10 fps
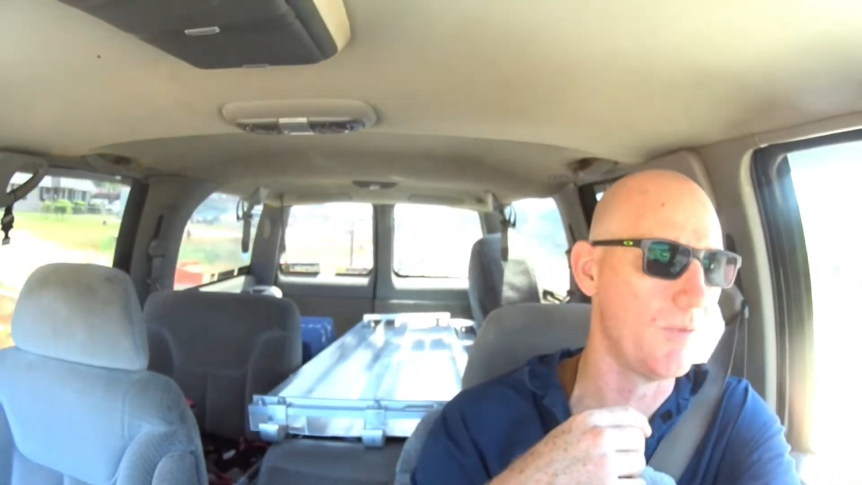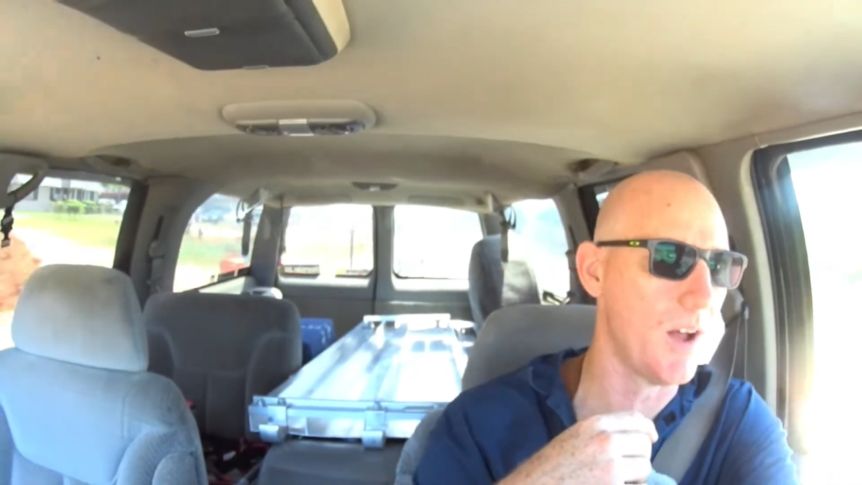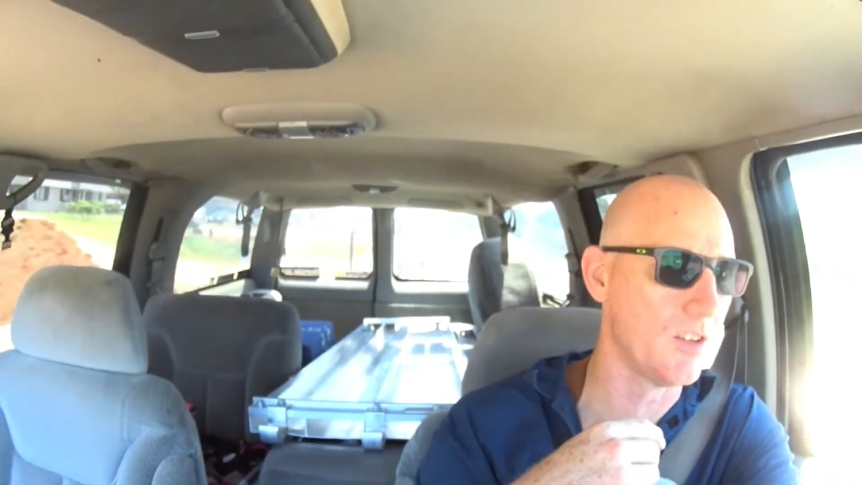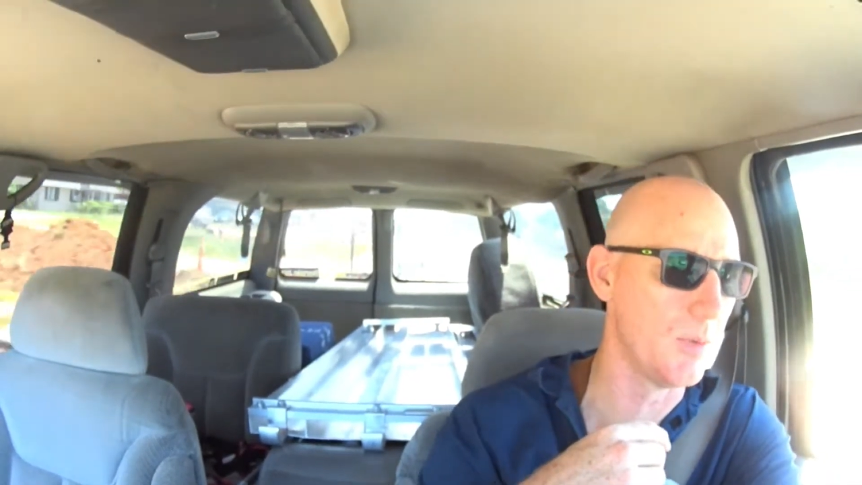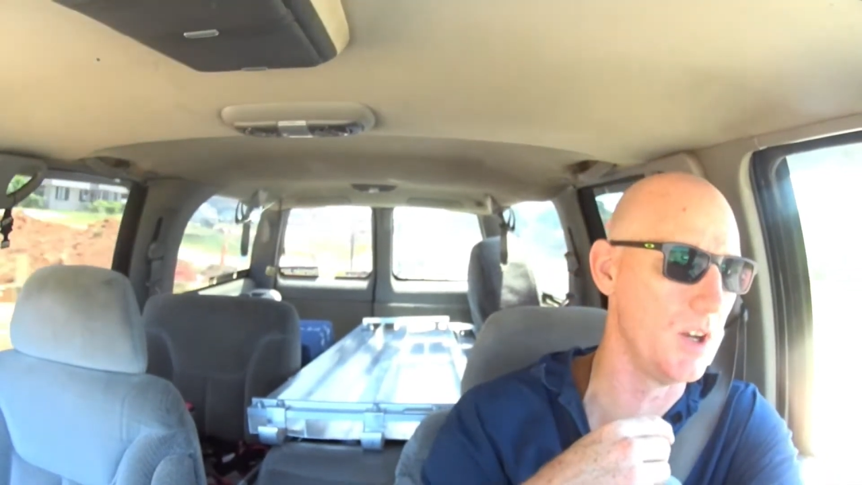
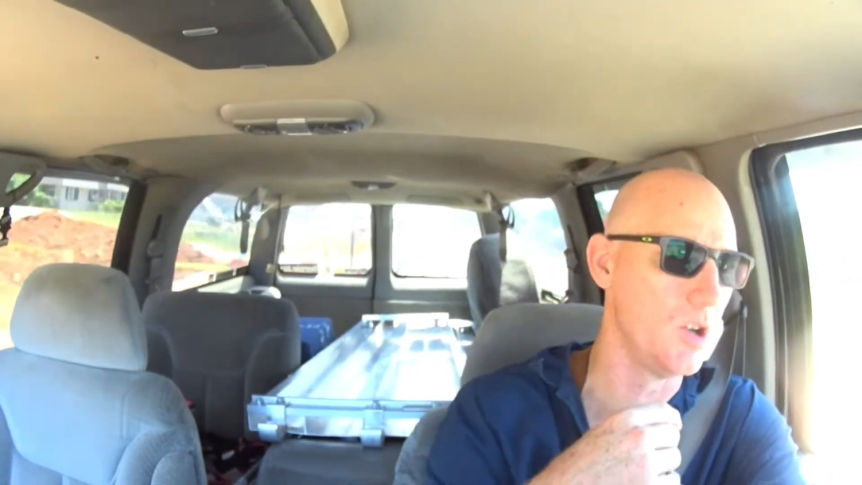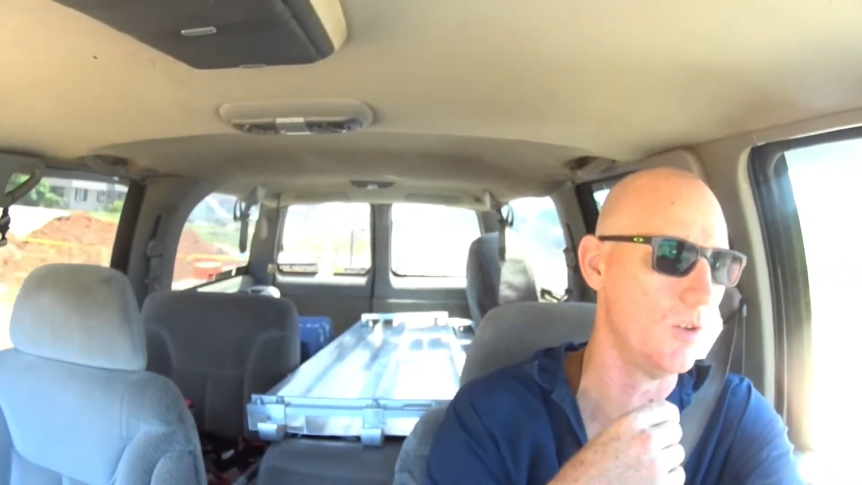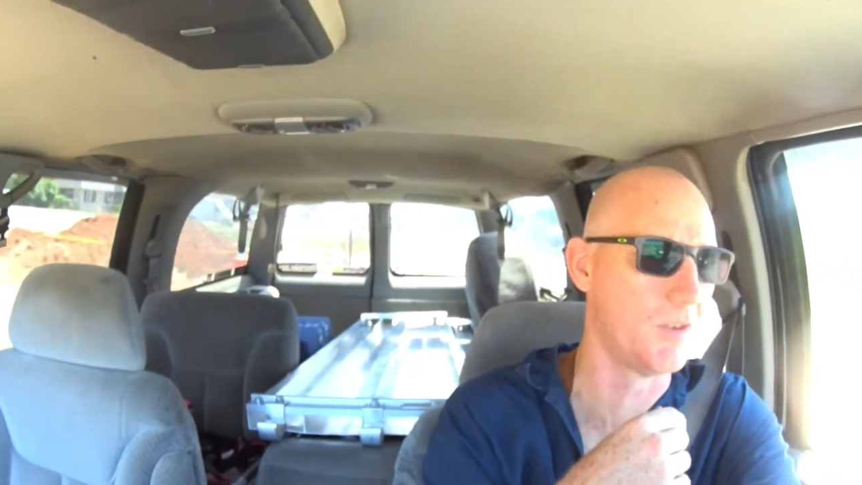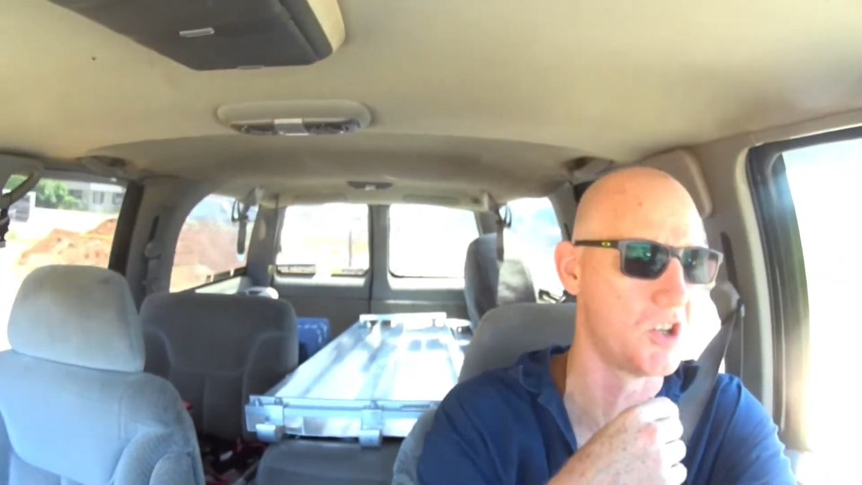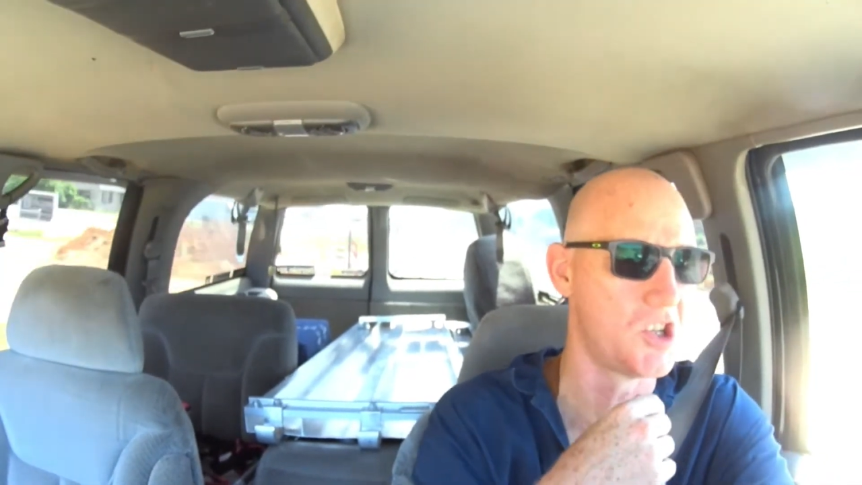found somebody to do
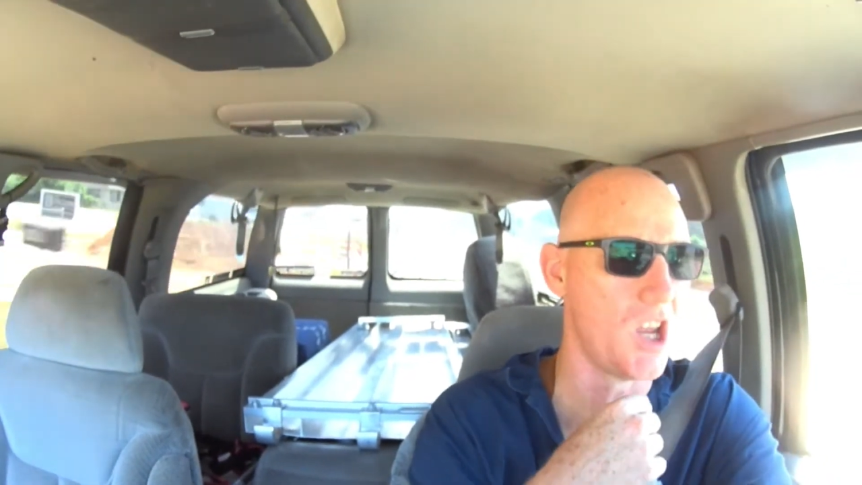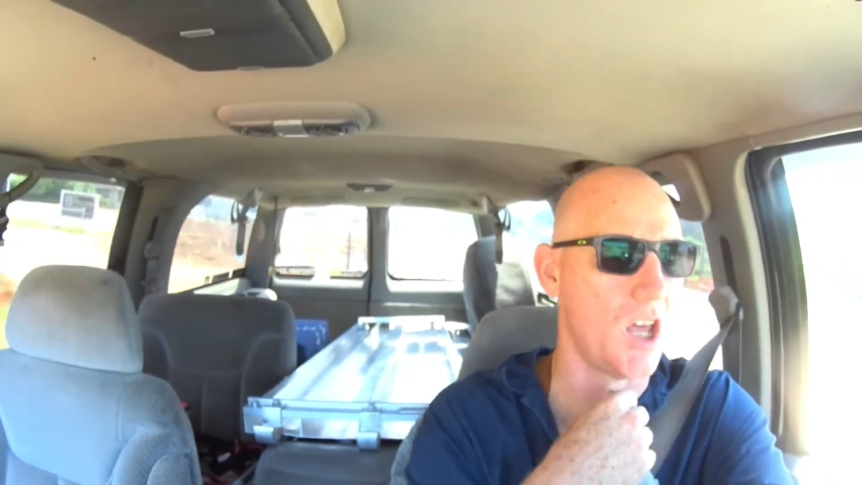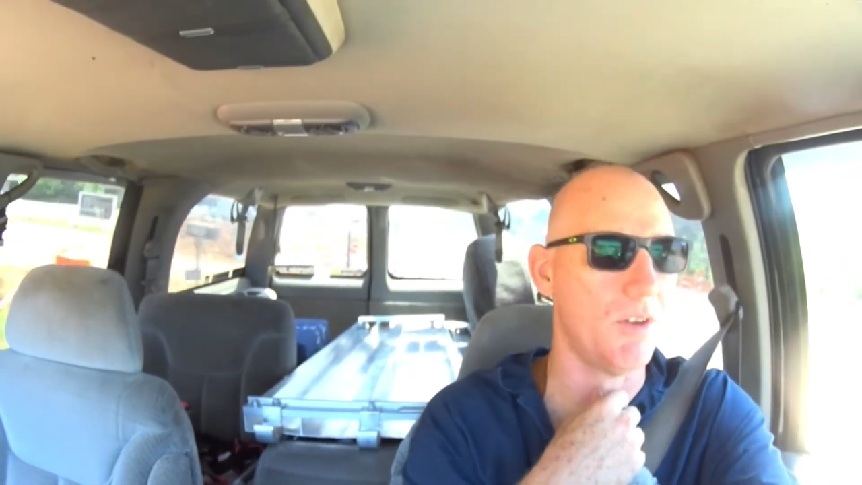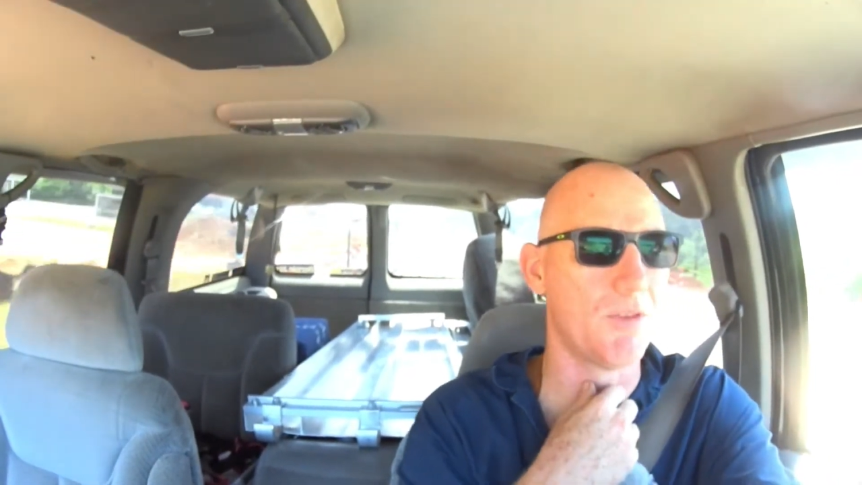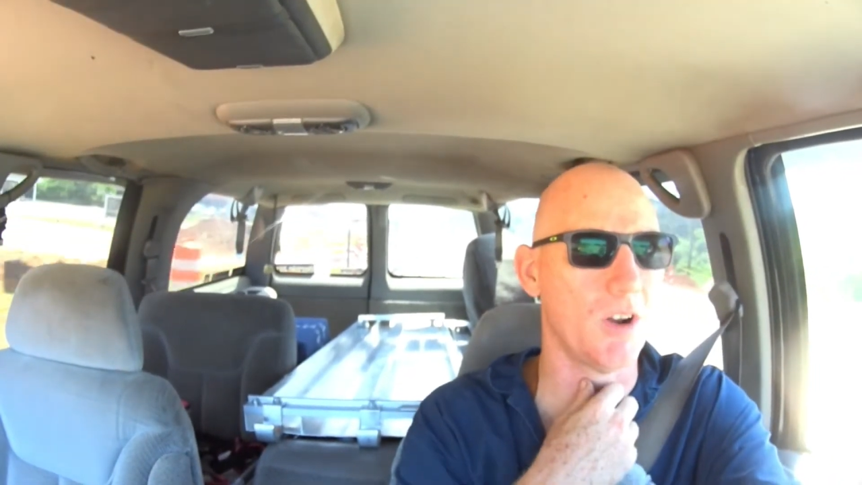it for
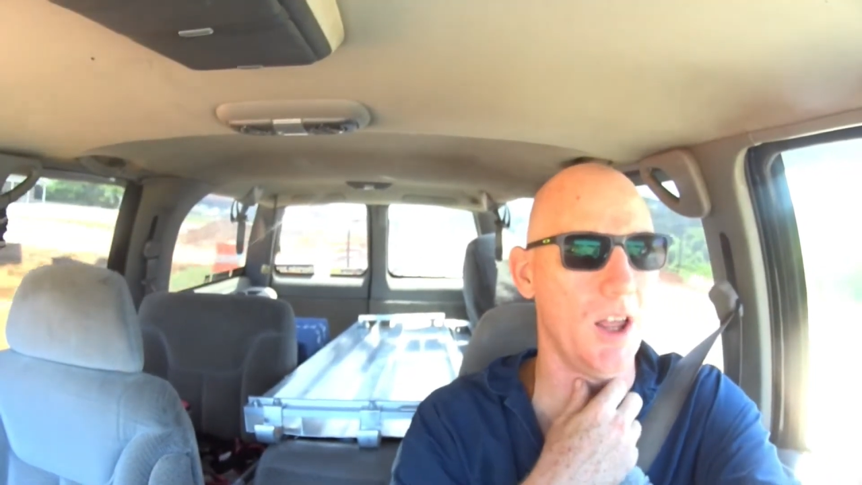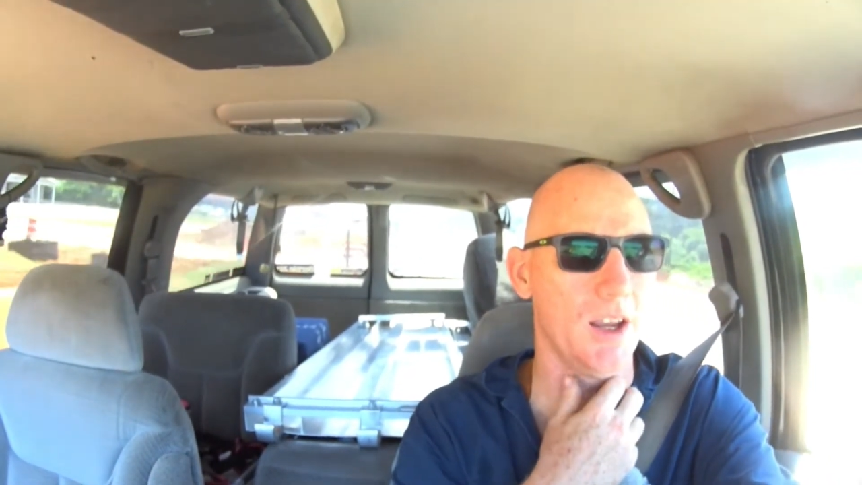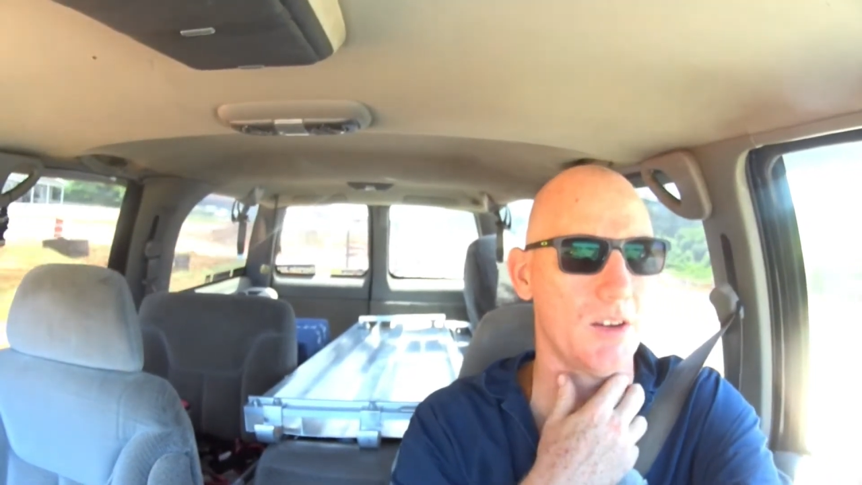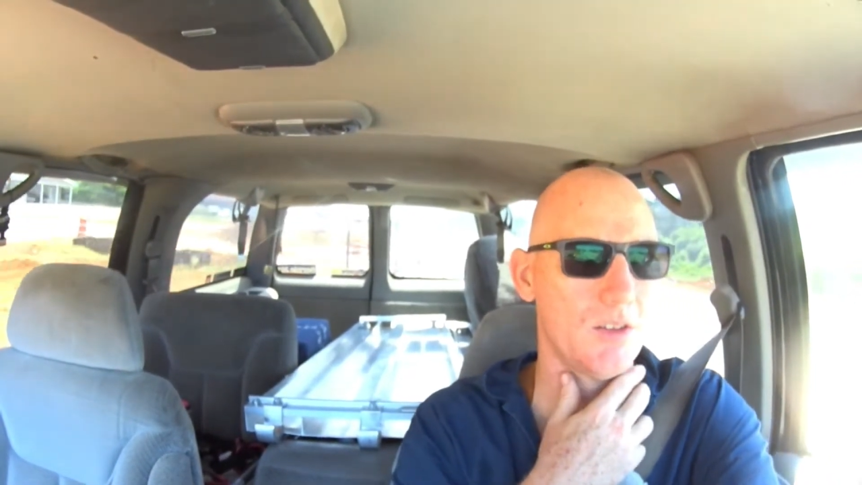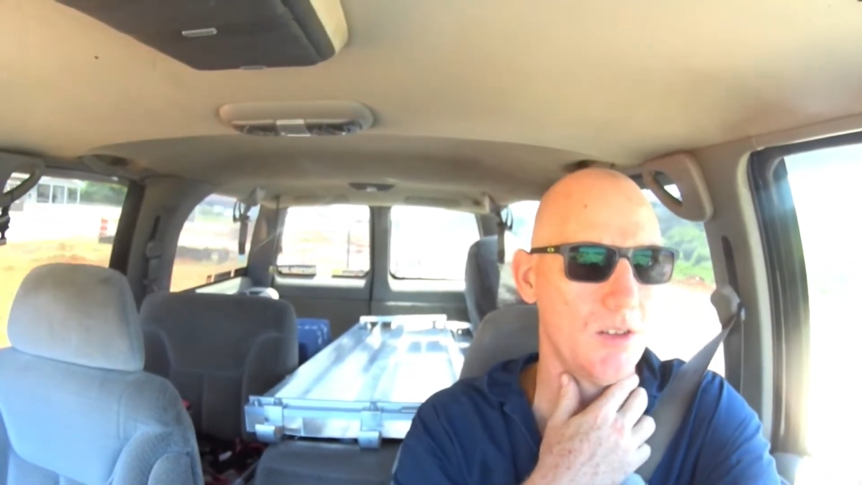shit for like